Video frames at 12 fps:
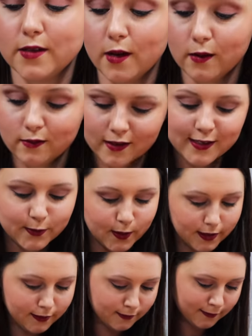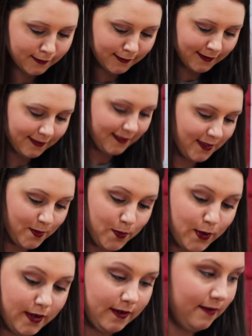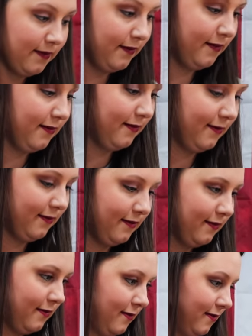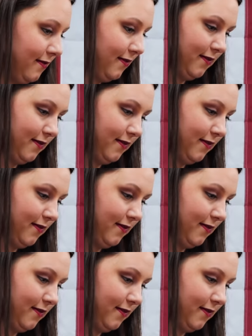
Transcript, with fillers: so that's why. Well, that's pretty sharp right there.